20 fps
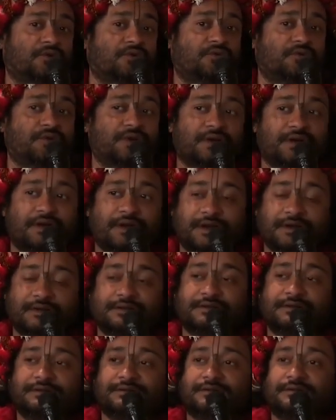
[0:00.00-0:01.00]
We'll
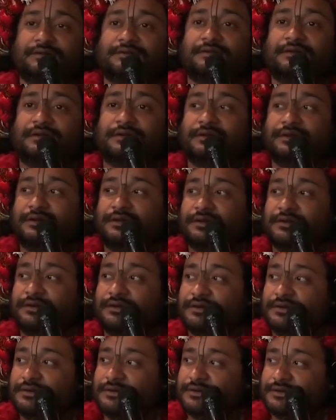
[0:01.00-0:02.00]
get this
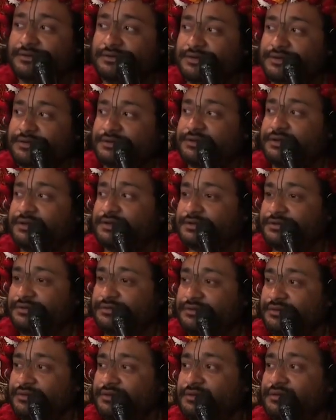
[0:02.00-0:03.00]

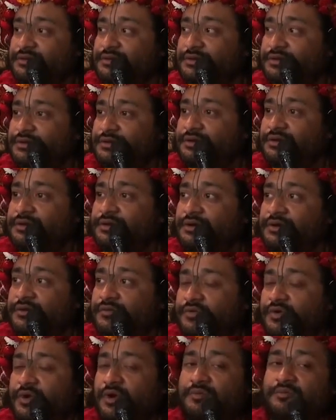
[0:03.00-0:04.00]
discussion
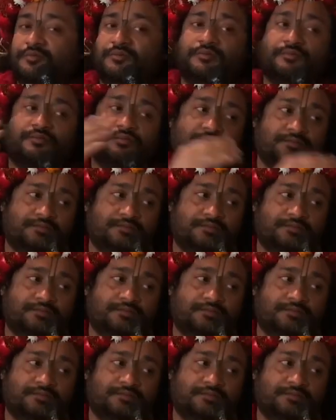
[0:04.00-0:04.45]
from